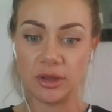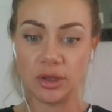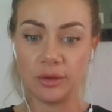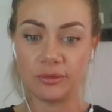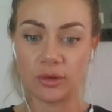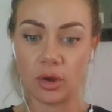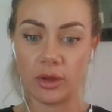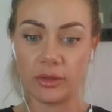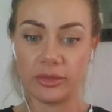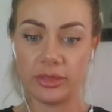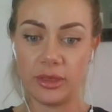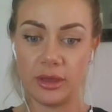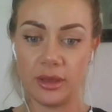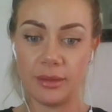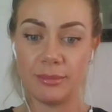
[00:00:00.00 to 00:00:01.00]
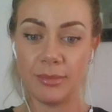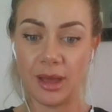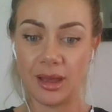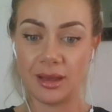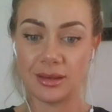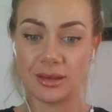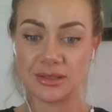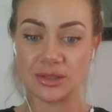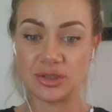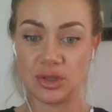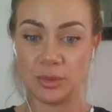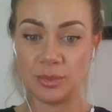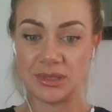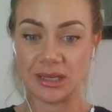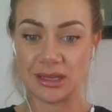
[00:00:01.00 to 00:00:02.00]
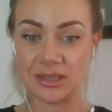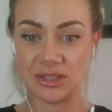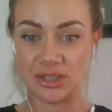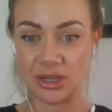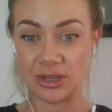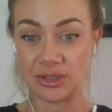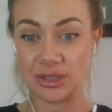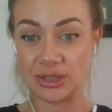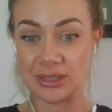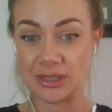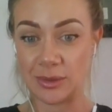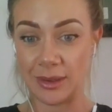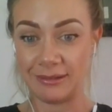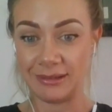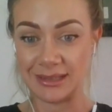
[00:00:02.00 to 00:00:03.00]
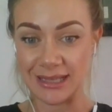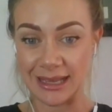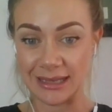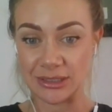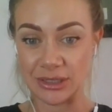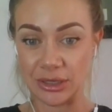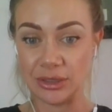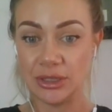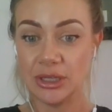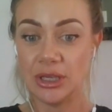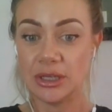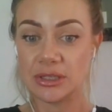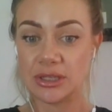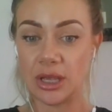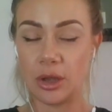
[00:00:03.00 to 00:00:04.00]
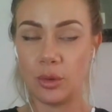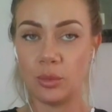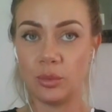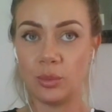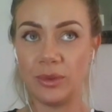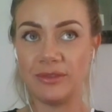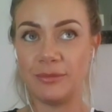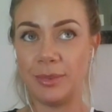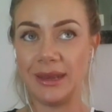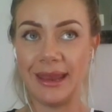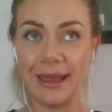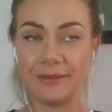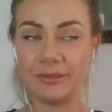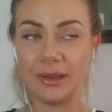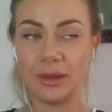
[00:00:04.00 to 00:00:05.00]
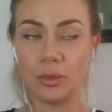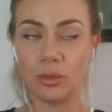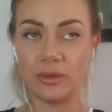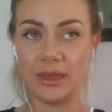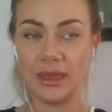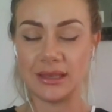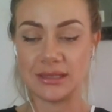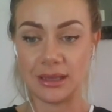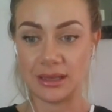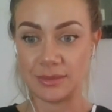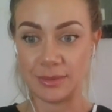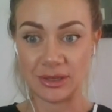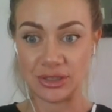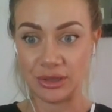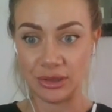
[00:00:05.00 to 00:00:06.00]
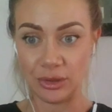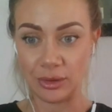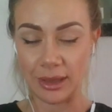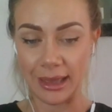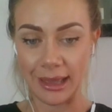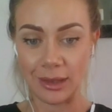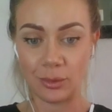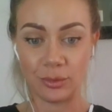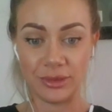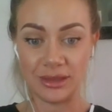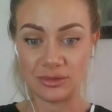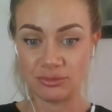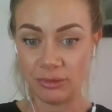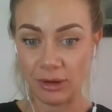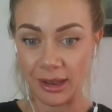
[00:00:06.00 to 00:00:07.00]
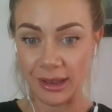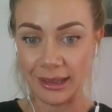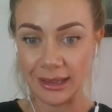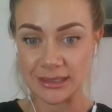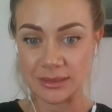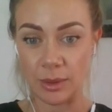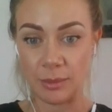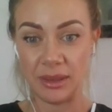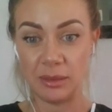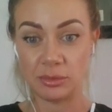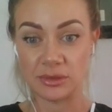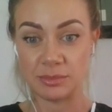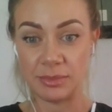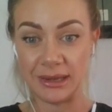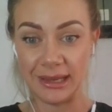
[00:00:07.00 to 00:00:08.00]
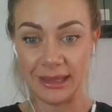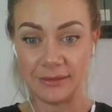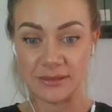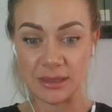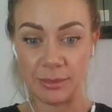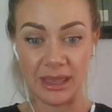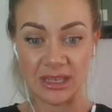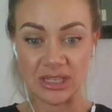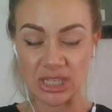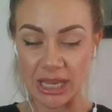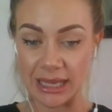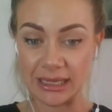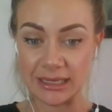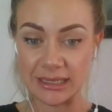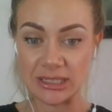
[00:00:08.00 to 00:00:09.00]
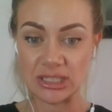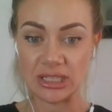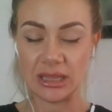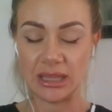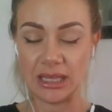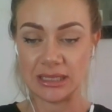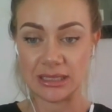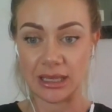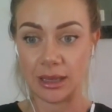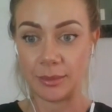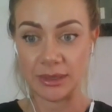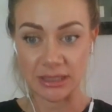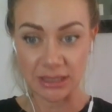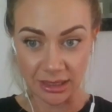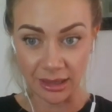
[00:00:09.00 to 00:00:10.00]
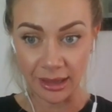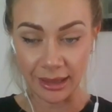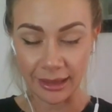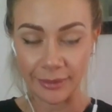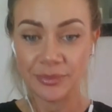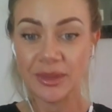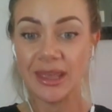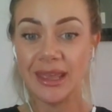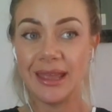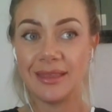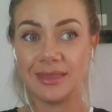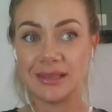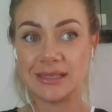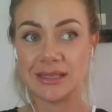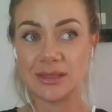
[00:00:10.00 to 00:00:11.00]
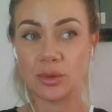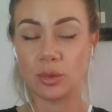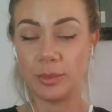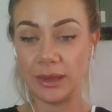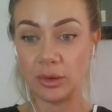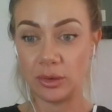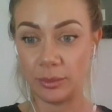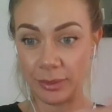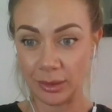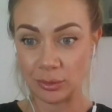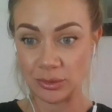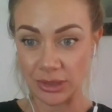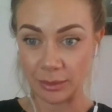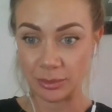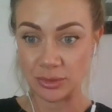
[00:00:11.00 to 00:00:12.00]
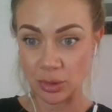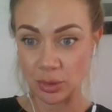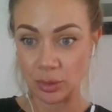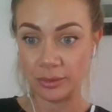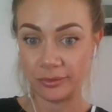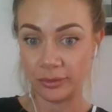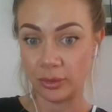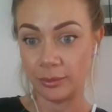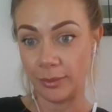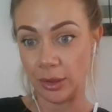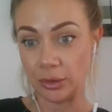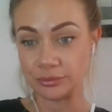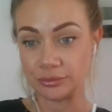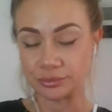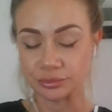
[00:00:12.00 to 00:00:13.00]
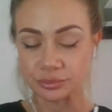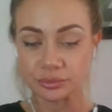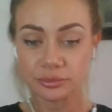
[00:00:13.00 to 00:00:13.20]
You've got the Mars-Jupiter conjunction squaring Saturn. So we've been having all this, especially in the UK, all these riots where people's beliefs are being challenged and things are coming to light. This has all been on a build-up to the full moon.